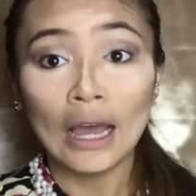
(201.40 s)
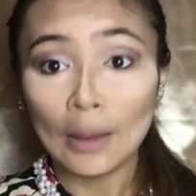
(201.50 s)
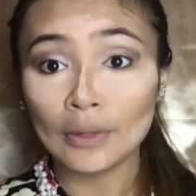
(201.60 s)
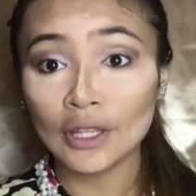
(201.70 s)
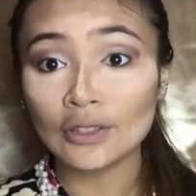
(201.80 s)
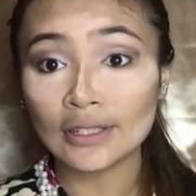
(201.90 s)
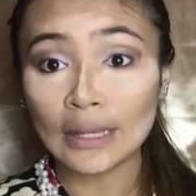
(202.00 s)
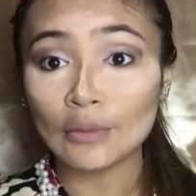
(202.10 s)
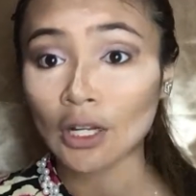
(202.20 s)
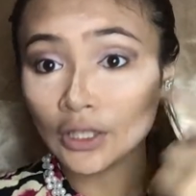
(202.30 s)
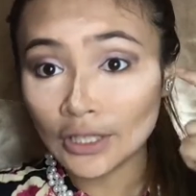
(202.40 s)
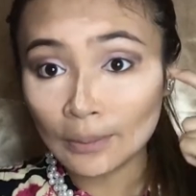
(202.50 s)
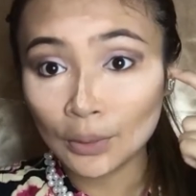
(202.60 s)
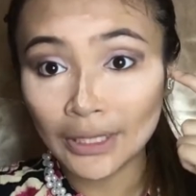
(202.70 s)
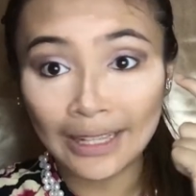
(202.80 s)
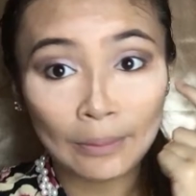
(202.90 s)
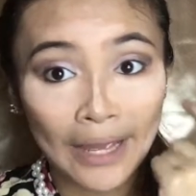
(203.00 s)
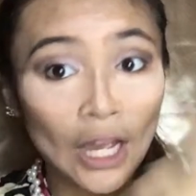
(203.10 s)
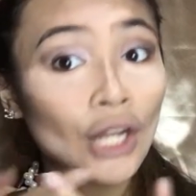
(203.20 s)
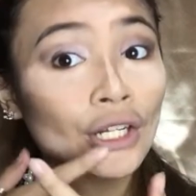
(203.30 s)
I'm gonna use the same colors and put it in
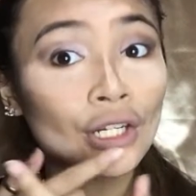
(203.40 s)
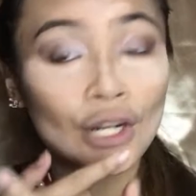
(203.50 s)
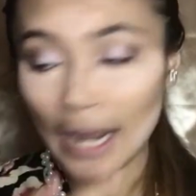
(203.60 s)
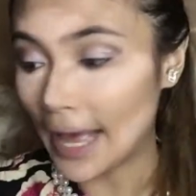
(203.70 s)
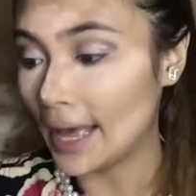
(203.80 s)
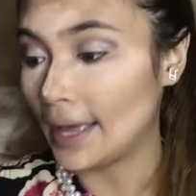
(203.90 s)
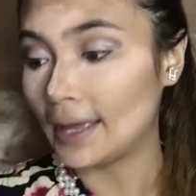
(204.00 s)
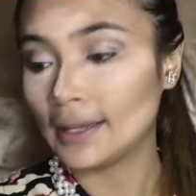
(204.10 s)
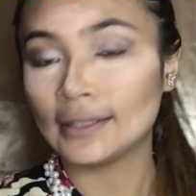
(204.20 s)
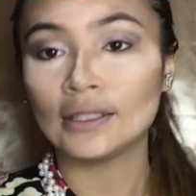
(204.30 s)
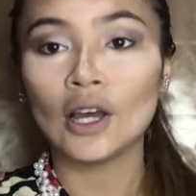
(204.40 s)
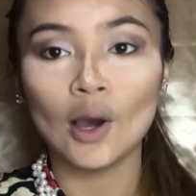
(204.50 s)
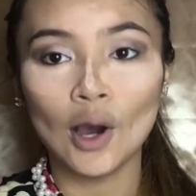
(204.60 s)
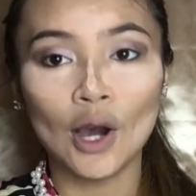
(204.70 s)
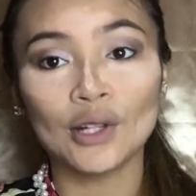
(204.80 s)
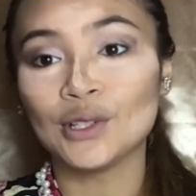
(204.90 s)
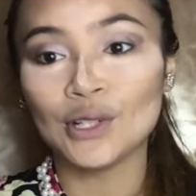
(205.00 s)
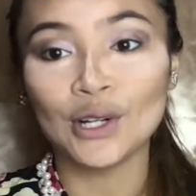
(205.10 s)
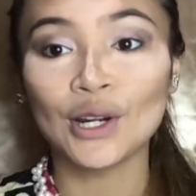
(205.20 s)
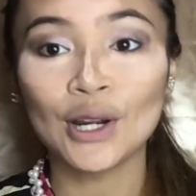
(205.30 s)
my under eye
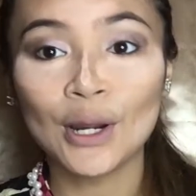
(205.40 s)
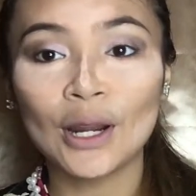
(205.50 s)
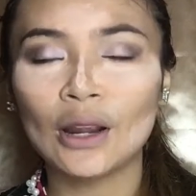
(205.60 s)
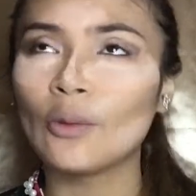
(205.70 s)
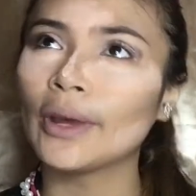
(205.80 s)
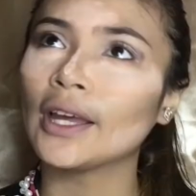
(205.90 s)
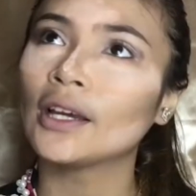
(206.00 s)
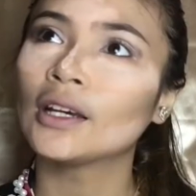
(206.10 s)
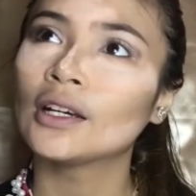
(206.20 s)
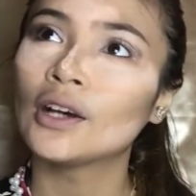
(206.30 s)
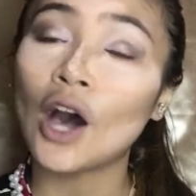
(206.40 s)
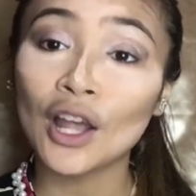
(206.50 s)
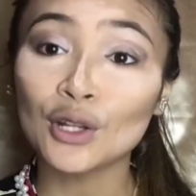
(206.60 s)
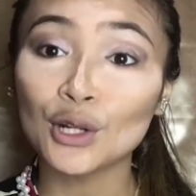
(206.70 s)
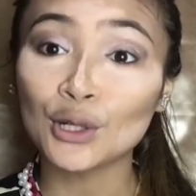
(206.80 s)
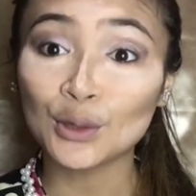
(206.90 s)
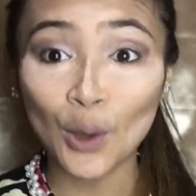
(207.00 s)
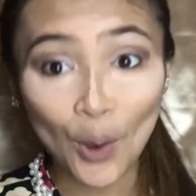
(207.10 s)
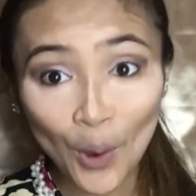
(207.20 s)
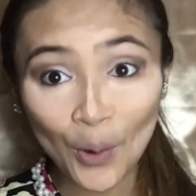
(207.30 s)
under wait
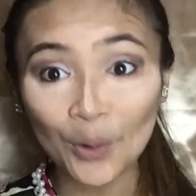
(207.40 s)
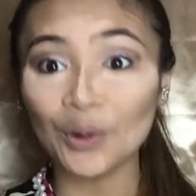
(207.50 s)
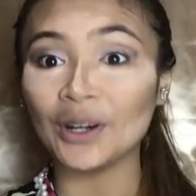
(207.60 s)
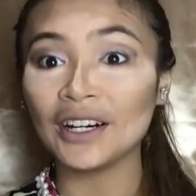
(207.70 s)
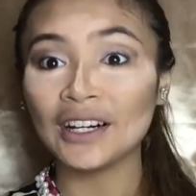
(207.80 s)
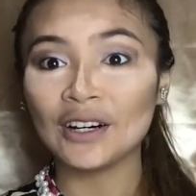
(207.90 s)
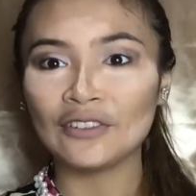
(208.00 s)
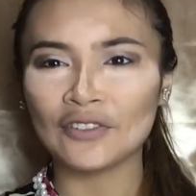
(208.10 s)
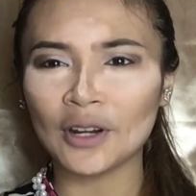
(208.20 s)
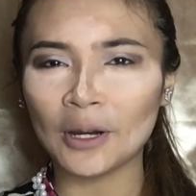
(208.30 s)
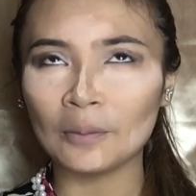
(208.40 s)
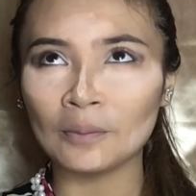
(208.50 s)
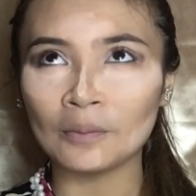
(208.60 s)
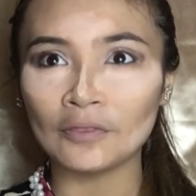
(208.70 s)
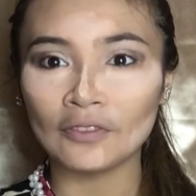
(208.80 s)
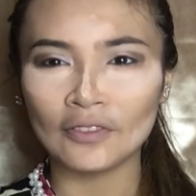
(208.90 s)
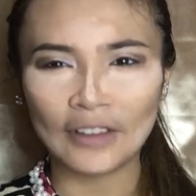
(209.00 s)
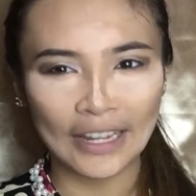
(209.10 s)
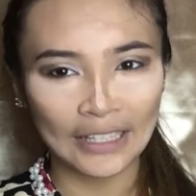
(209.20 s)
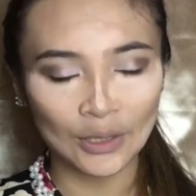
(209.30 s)
undertow from
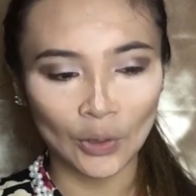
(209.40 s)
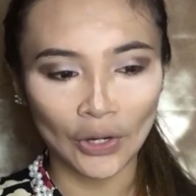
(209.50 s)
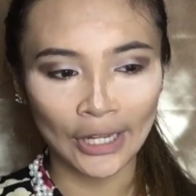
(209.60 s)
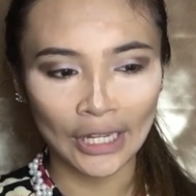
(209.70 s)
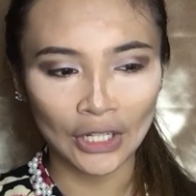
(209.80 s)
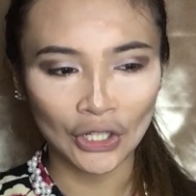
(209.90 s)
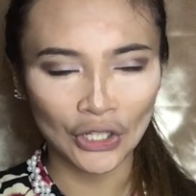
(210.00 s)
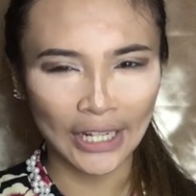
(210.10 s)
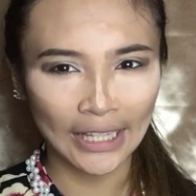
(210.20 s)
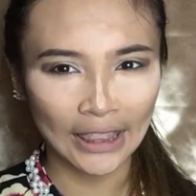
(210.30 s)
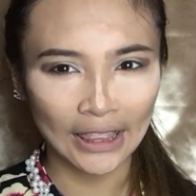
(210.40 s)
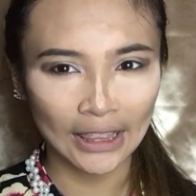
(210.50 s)
finding dory right